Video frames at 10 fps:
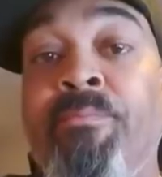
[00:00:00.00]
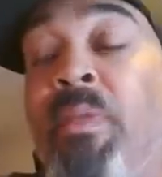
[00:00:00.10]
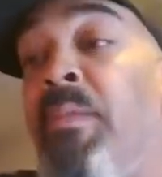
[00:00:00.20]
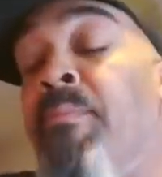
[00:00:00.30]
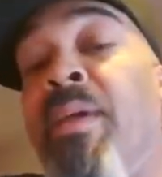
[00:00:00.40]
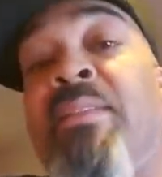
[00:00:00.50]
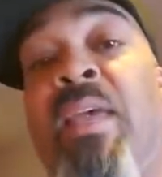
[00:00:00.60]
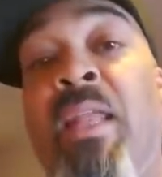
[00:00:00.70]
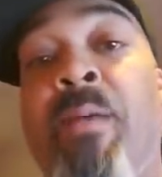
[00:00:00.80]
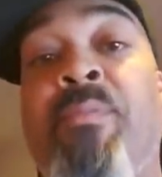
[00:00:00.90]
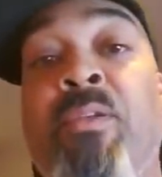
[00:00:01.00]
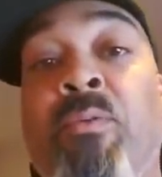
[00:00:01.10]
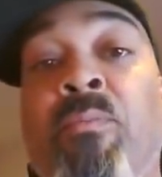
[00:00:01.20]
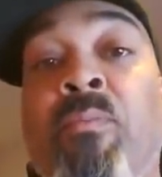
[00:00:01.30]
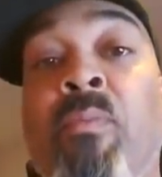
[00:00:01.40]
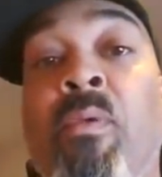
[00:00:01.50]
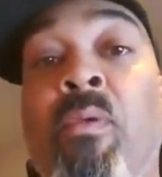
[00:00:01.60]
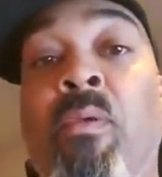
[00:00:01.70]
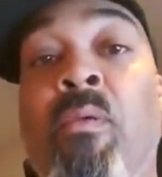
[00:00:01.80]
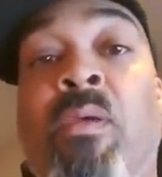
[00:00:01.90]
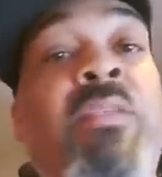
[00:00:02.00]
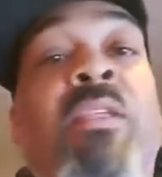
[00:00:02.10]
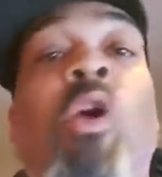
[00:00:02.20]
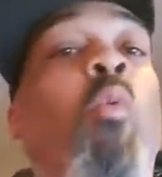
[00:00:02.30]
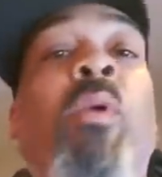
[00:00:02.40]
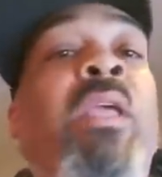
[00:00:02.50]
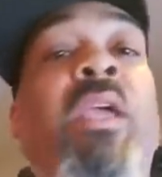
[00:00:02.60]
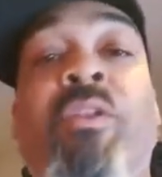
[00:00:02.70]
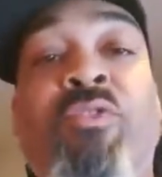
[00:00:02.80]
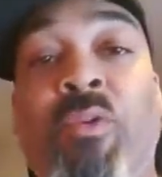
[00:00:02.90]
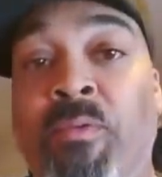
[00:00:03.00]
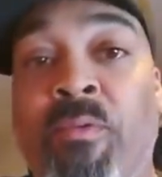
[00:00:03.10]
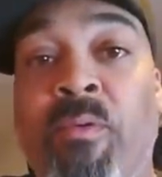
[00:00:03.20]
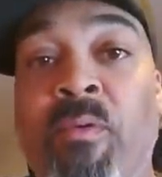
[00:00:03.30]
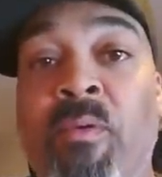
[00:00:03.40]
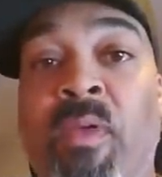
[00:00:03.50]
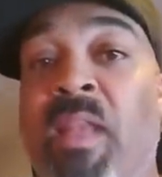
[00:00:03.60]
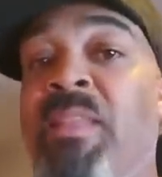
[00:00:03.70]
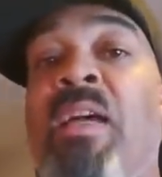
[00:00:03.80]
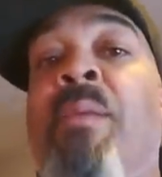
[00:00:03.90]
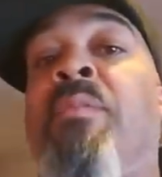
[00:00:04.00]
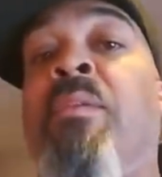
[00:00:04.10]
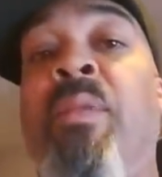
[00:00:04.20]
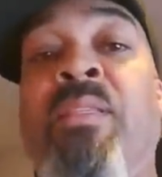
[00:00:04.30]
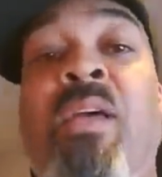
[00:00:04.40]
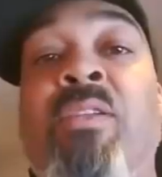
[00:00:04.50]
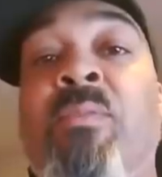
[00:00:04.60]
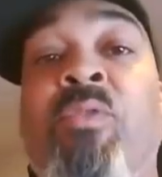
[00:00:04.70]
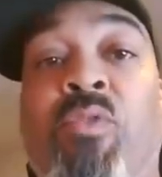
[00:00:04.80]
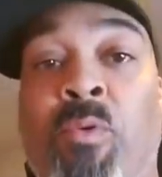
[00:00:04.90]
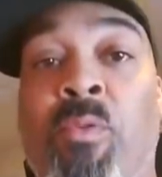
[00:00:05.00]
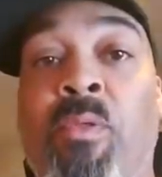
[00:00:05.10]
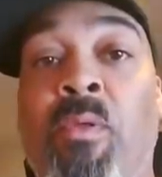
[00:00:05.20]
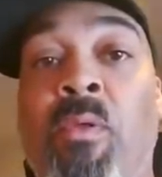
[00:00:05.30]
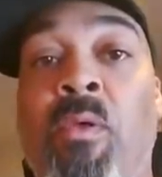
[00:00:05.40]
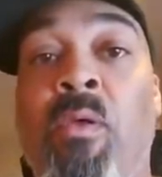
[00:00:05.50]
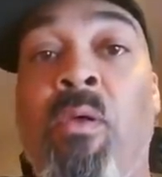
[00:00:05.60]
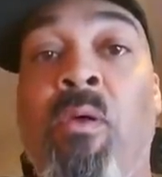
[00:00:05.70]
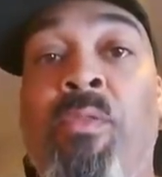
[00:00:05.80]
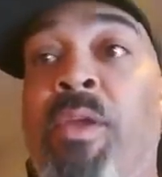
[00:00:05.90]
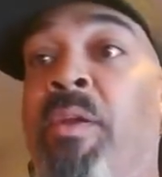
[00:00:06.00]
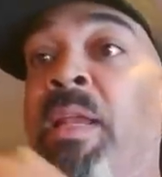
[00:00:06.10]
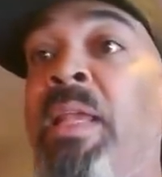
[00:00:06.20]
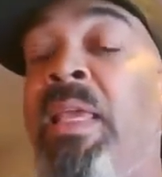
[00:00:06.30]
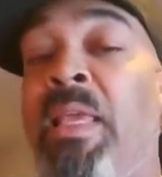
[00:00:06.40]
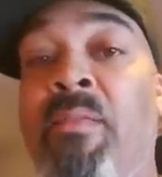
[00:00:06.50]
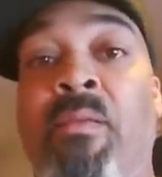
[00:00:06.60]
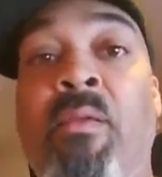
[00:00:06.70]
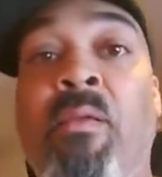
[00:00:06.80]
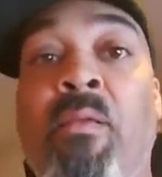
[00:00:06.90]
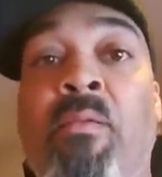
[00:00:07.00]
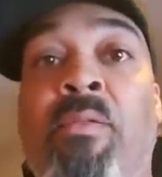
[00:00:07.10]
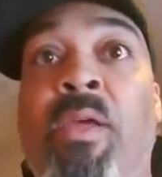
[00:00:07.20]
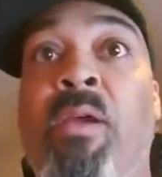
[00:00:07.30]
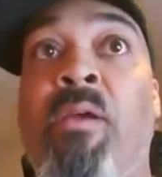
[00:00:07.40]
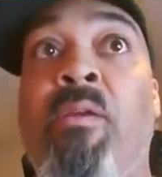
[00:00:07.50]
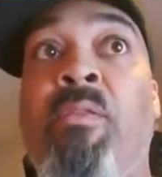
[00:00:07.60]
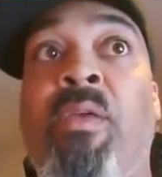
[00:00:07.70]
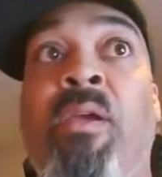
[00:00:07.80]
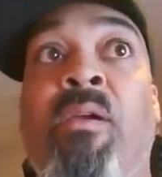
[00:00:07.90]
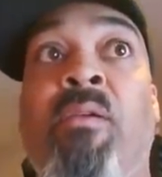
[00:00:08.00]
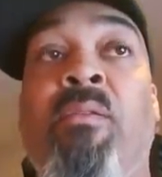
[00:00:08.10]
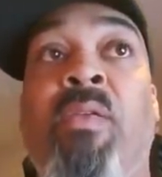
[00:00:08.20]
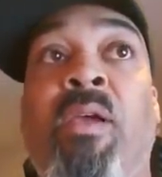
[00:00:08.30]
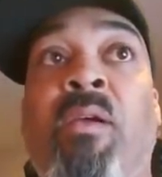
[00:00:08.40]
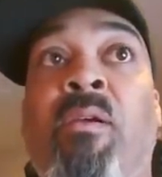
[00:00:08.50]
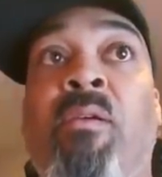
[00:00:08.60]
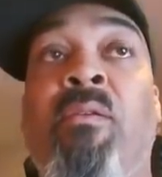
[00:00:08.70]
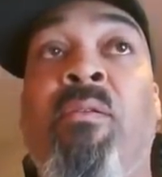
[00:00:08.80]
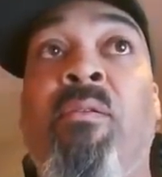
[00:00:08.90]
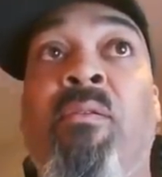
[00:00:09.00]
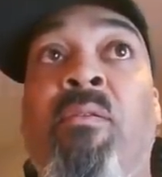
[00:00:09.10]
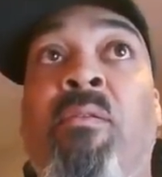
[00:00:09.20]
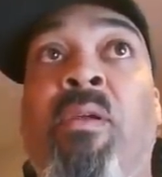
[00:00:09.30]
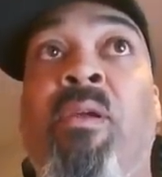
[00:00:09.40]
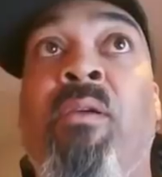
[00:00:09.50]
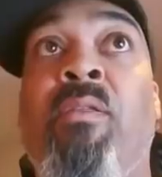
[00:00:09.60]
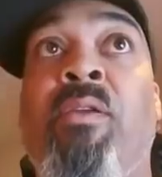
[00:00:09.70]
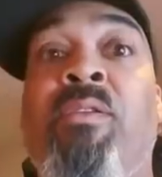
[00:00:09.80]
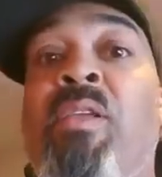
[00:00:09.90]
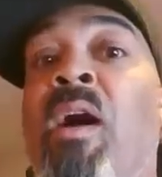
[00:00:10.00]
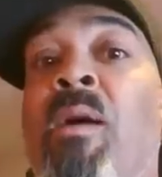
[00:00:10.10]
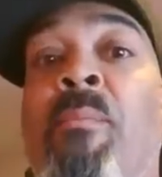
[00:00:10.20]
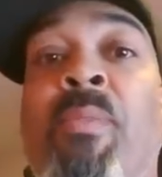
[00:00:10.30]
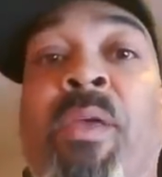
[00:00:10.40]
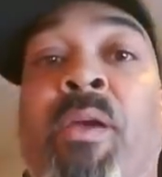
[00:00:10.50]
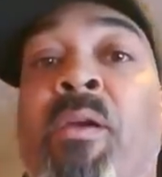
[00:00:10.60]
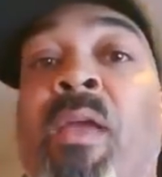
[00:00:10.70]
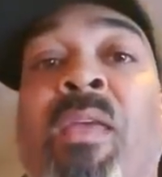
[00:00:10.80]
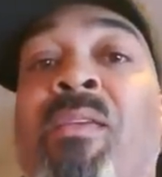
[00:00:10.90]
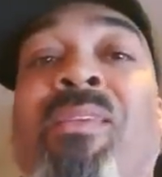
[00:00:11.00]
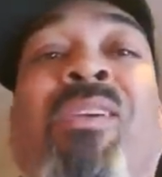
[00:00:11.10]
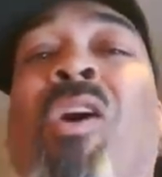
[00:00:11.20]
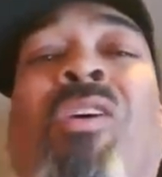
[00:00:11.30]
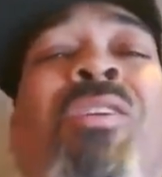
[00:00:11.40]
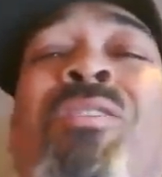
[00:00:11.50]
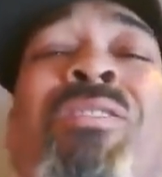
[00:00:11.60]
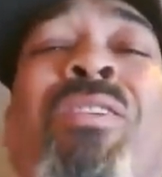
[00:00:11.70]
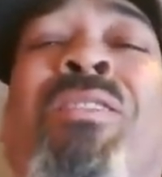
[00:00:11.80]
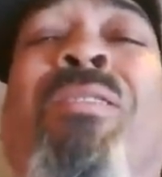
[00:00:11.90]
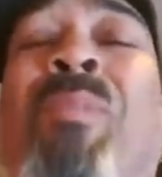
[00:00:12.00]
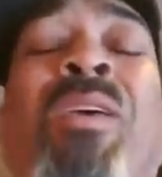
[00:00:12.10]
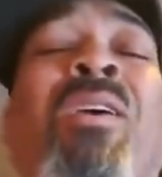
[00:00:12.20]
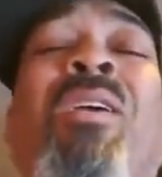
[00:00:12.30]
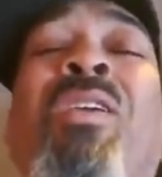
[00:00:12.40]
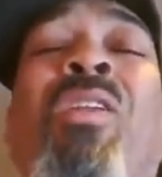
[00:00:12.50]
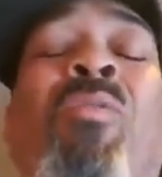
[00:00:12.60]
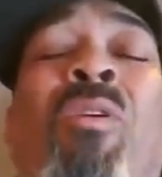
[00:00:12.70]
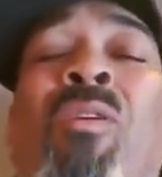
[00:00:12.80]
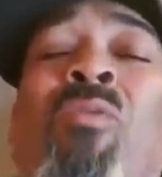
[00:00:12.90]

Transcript: But he messed that up too. Because he don't want to hear the truth. Anytime somebody tells him the truth, they're an idiot. They're they're they're they're they're dumb. They're he call he just doesn't you know